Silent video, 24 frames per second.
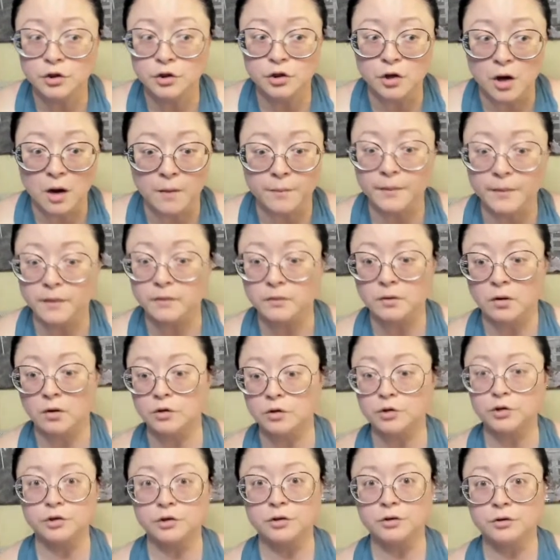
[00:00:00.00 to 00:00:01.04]
shop at
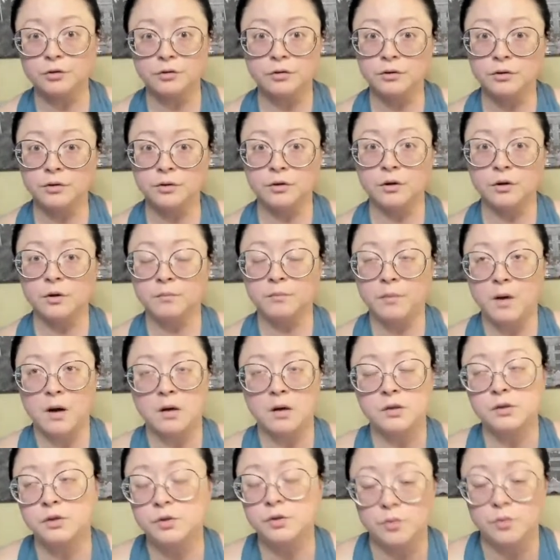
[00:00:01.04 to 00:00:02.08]
larger,
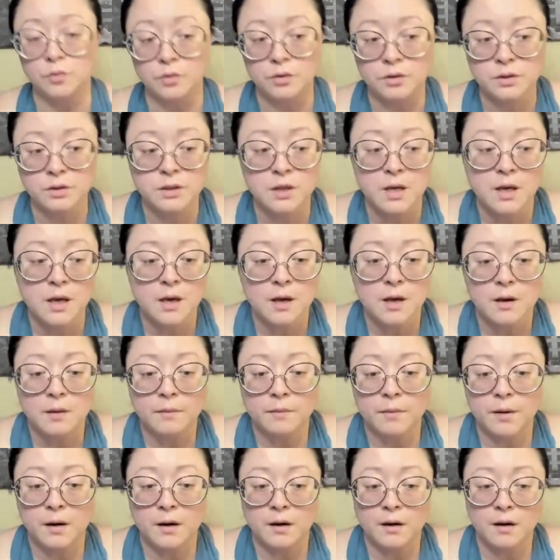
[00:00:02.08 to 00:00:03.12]
box stores,
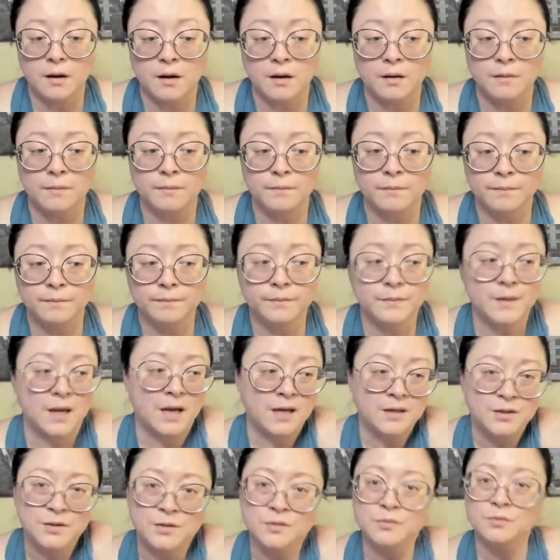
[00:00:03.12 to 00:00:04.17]
but
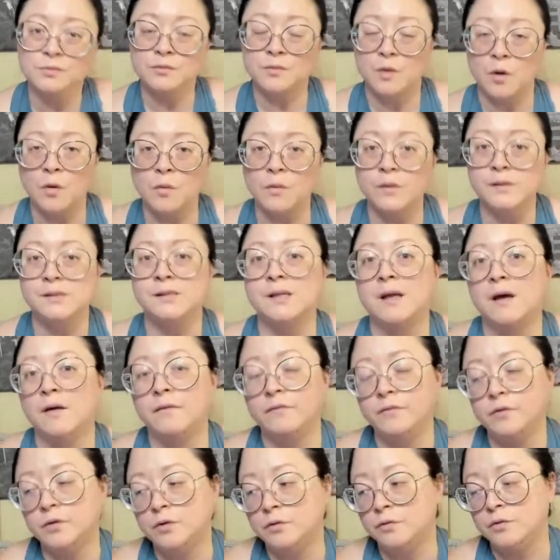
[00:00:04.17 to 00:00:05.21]
I do always
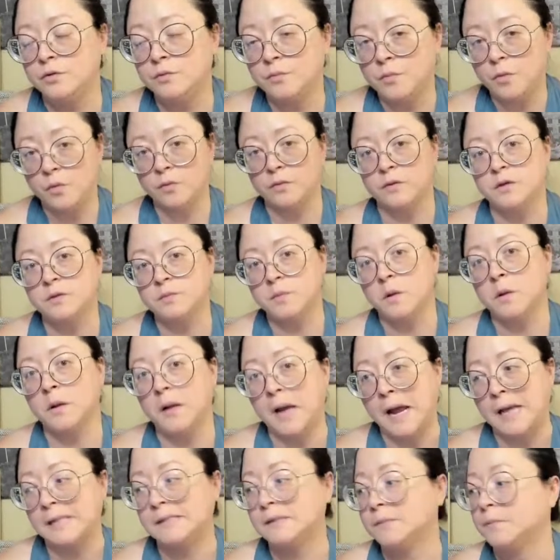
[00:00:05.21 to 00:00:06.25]
love to support the smaller
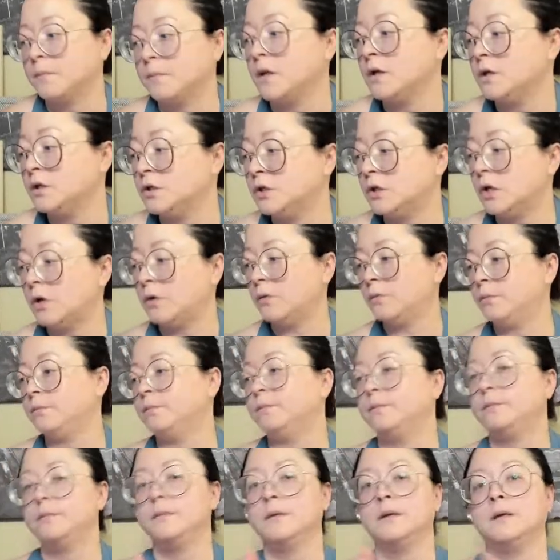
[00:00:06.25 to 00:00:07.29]
guys. So
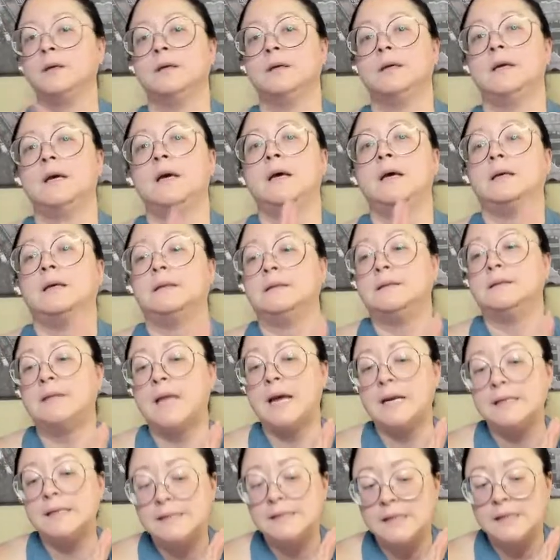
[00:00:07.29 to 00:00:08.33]

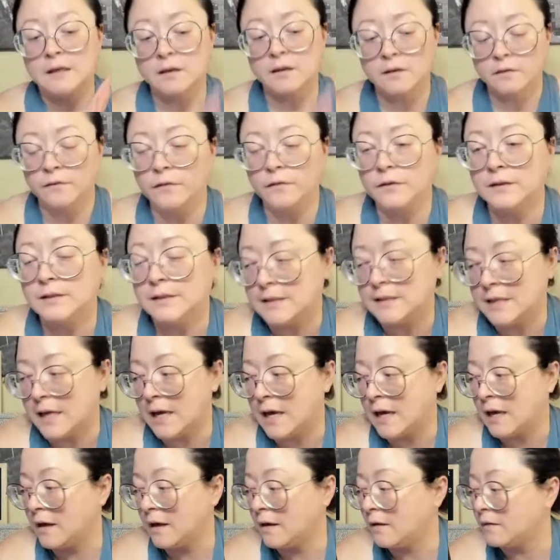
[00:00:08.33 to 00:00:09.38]
that is it for
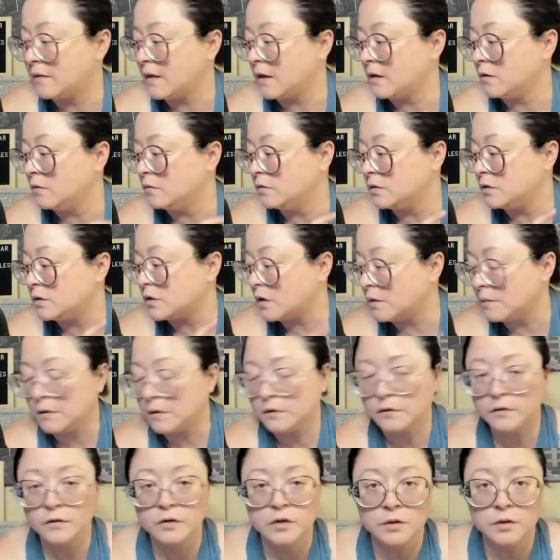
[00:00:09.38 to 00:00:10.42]
today. Thank you so
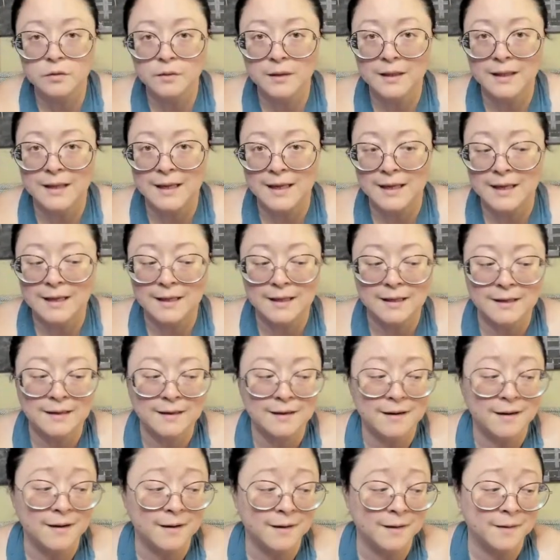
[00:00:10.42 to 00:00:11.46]
much for tuning
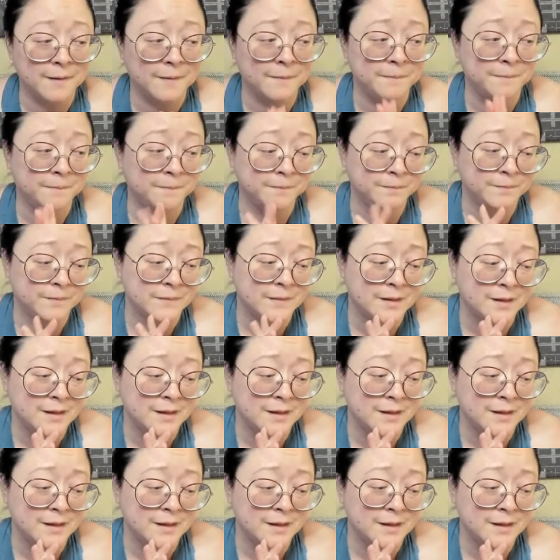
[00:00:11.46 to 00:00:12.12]
in. And